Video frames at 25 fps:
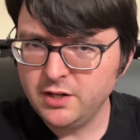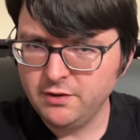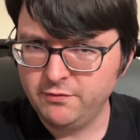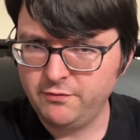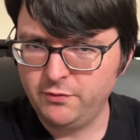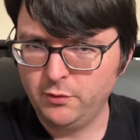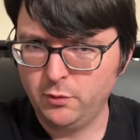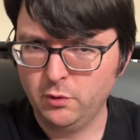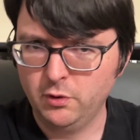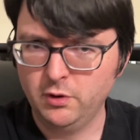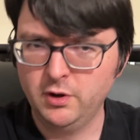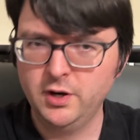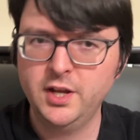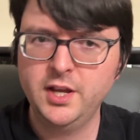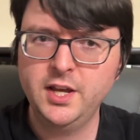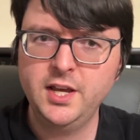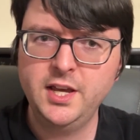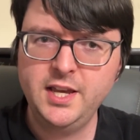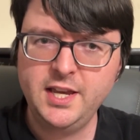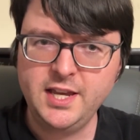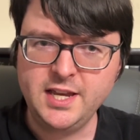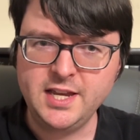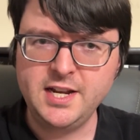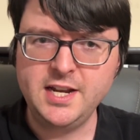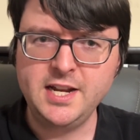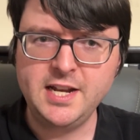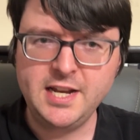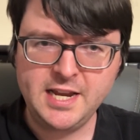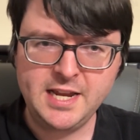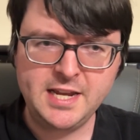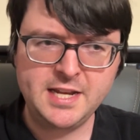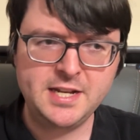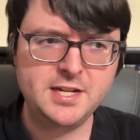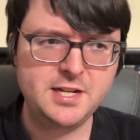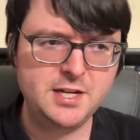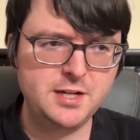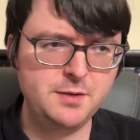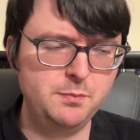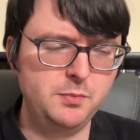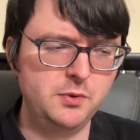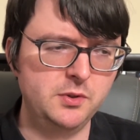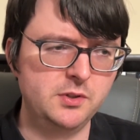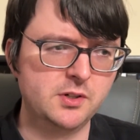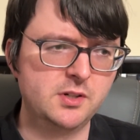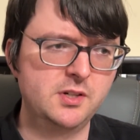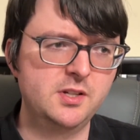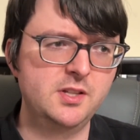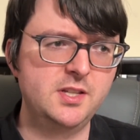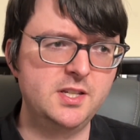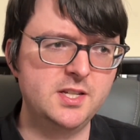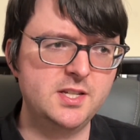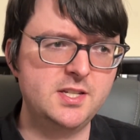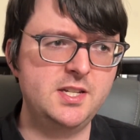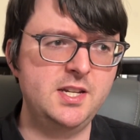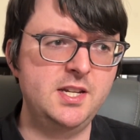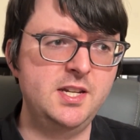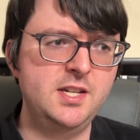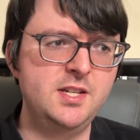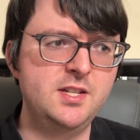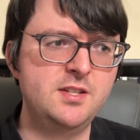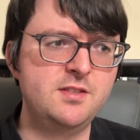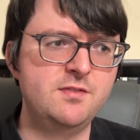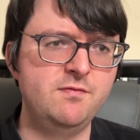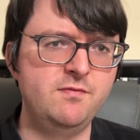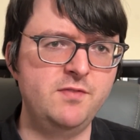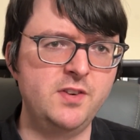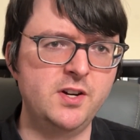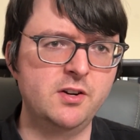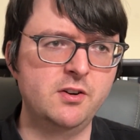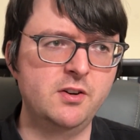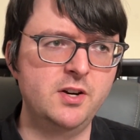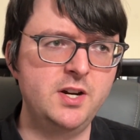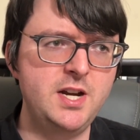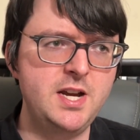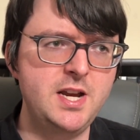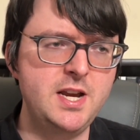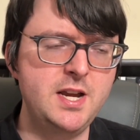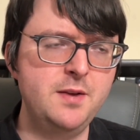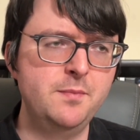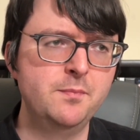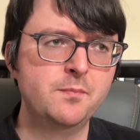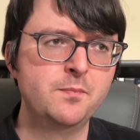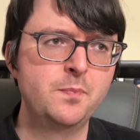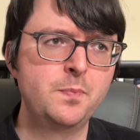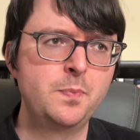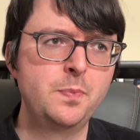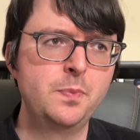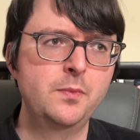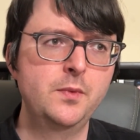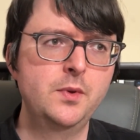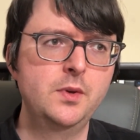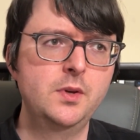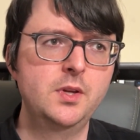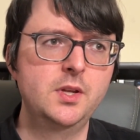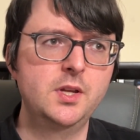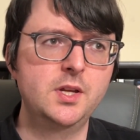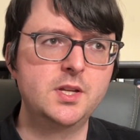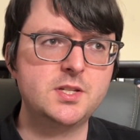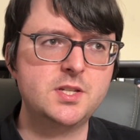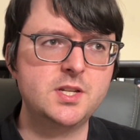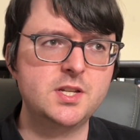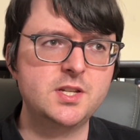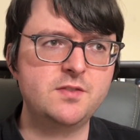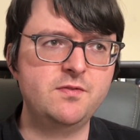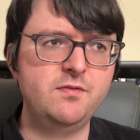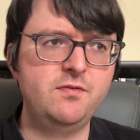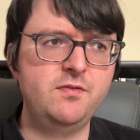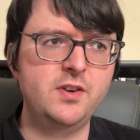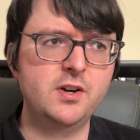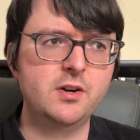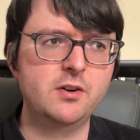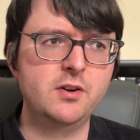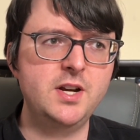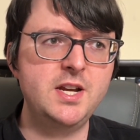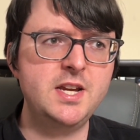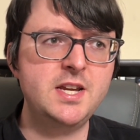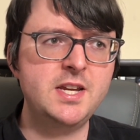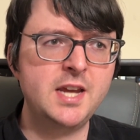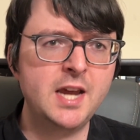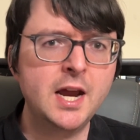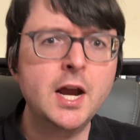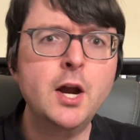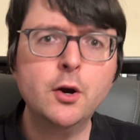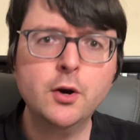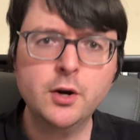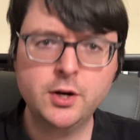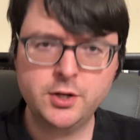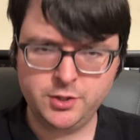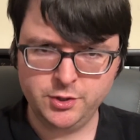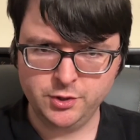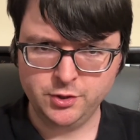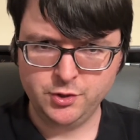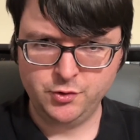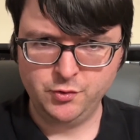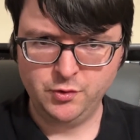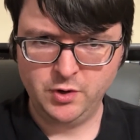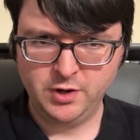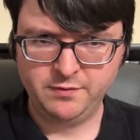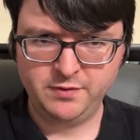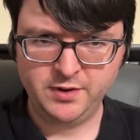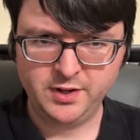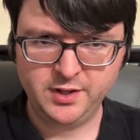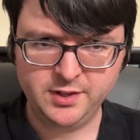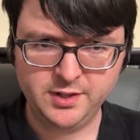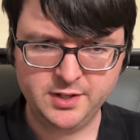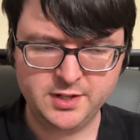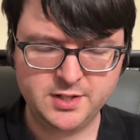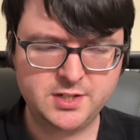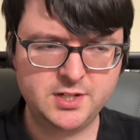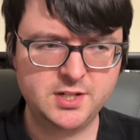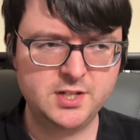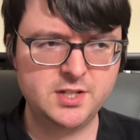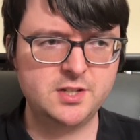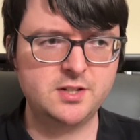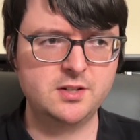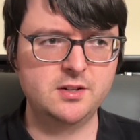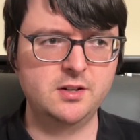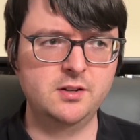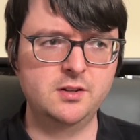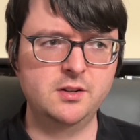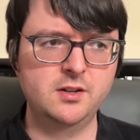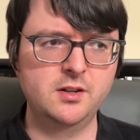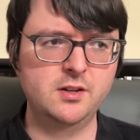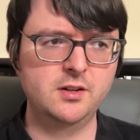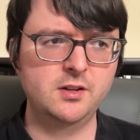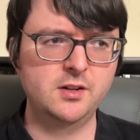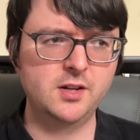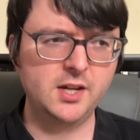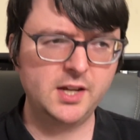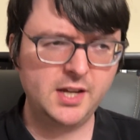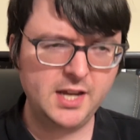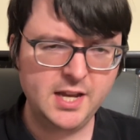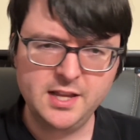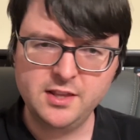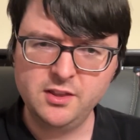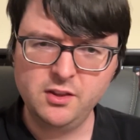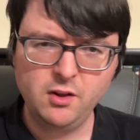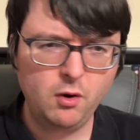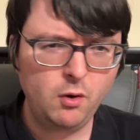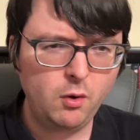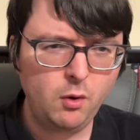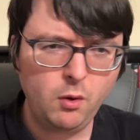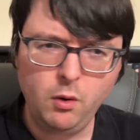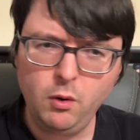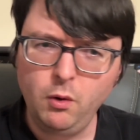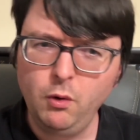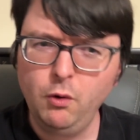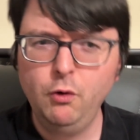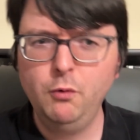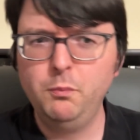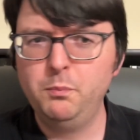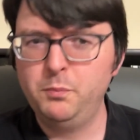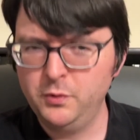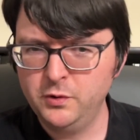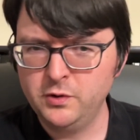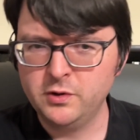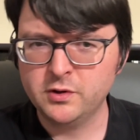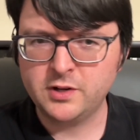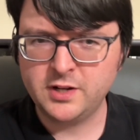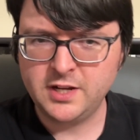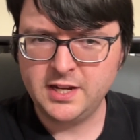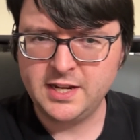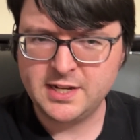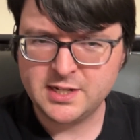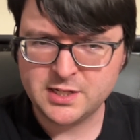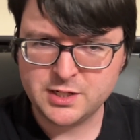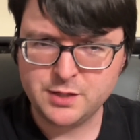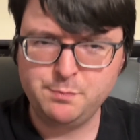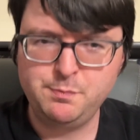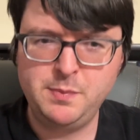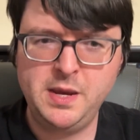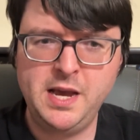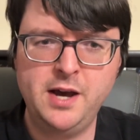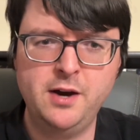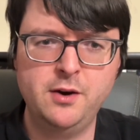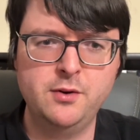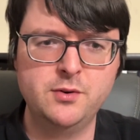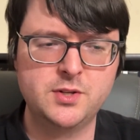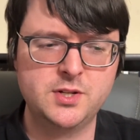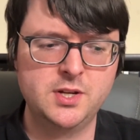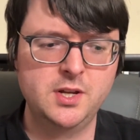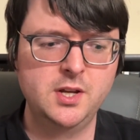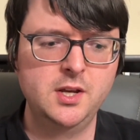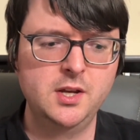for in an indie book. This is very character driven. This is again, the whole book is about